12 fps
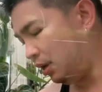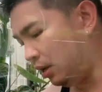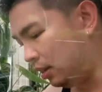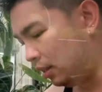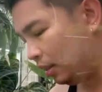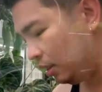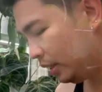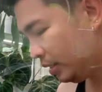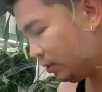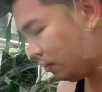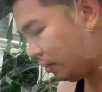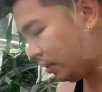And then
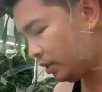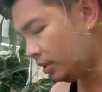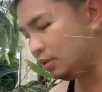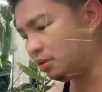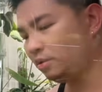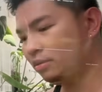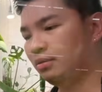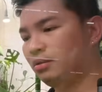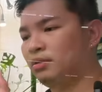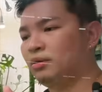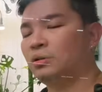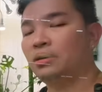this one,
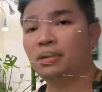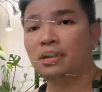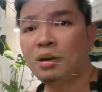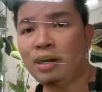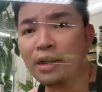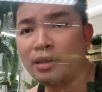I